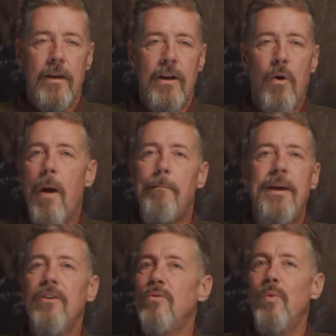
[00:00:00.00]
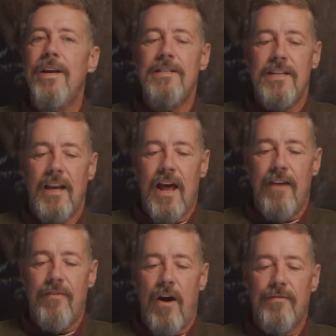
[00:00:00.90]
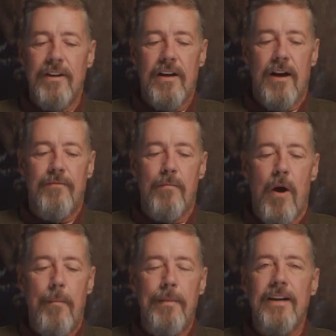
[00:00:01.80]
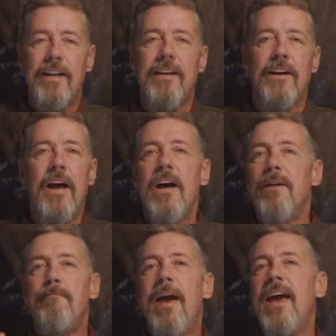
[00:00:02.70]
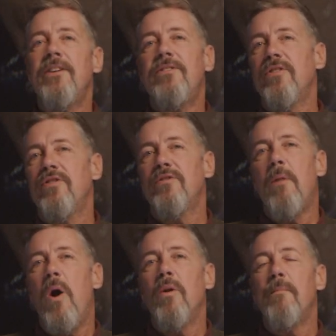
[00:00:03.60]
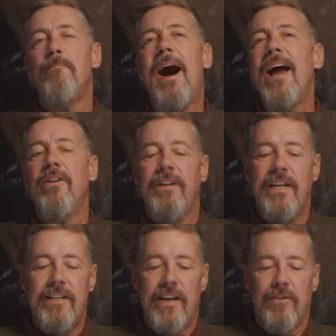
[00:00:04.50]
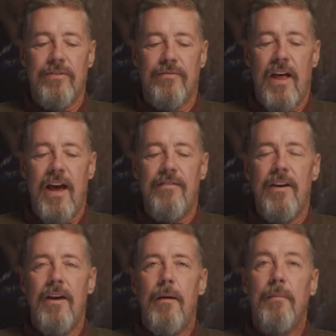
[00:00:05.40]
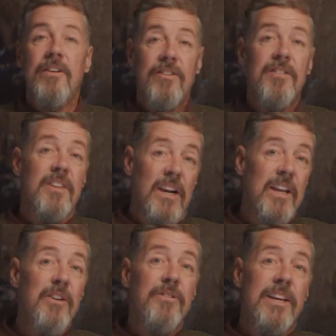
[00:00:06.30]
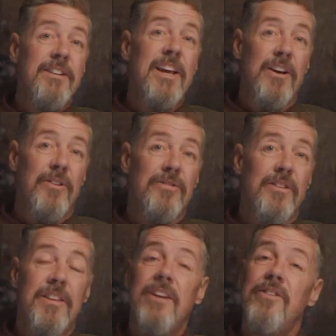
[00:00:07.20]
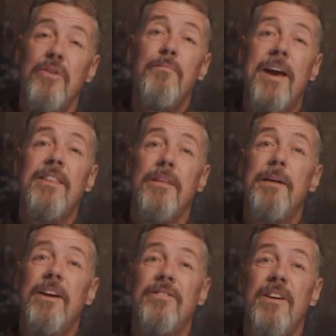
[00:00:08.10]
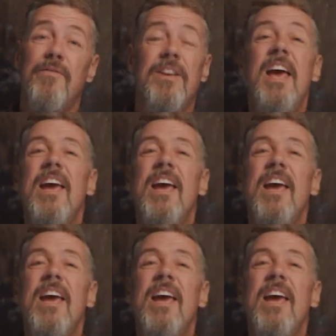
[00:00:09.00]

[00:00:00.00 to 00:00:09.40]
You know, our biggest wins in life often come from our ability to manage the smaller, minor details of life because it's the little details that do make the biggest difference.